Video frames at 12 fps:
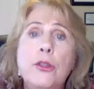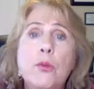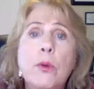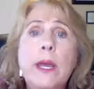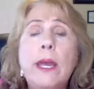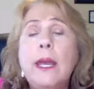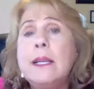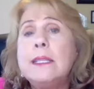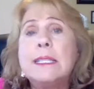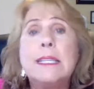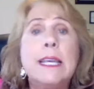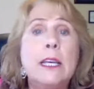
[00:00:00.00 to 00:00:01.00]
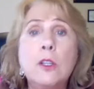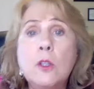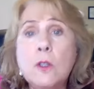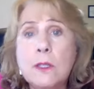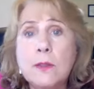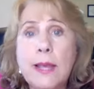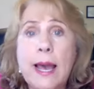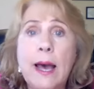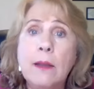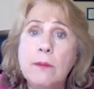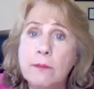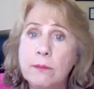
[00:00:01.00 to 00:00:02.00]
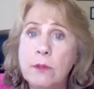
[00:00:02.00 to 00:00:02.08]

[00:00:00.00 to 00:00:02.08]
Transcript: three skills that,